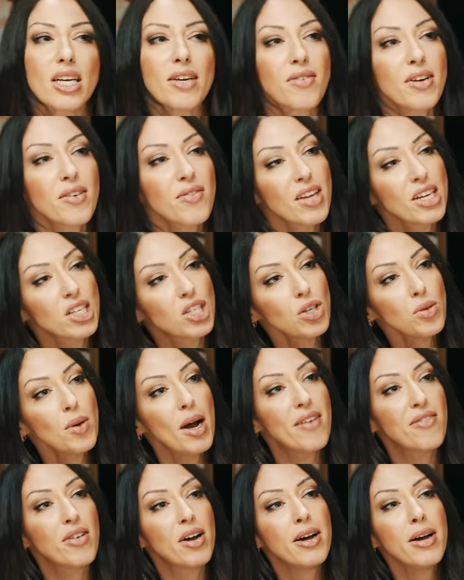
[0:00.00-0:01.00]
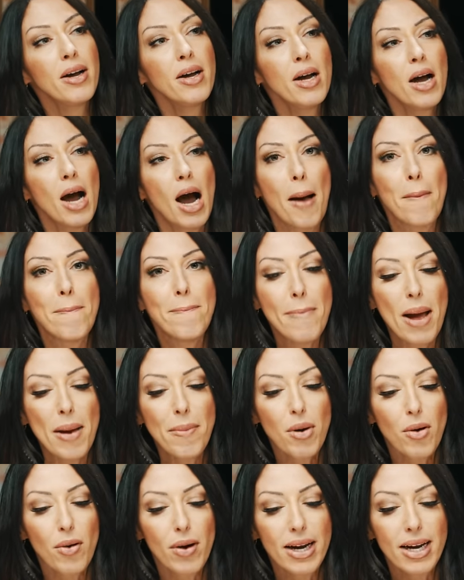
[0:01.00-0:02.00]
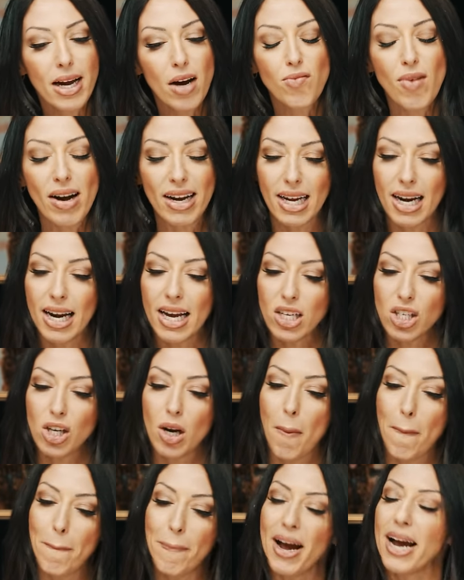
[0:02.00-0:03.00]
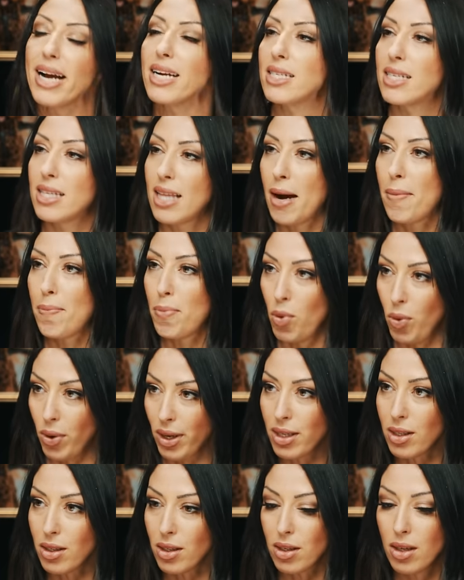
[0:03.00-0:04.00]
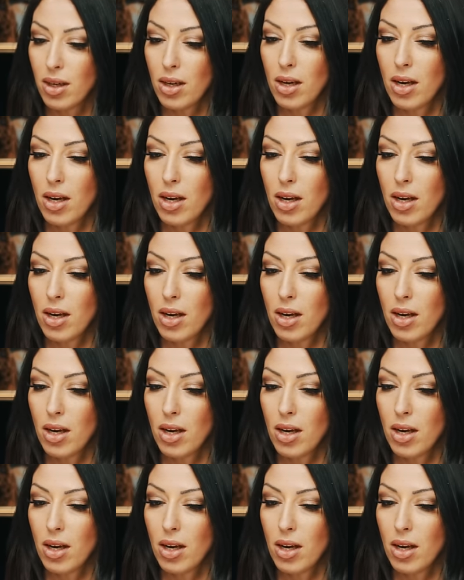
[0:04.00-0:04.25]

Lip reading: Even if they do have a memory, a recollection back to that point,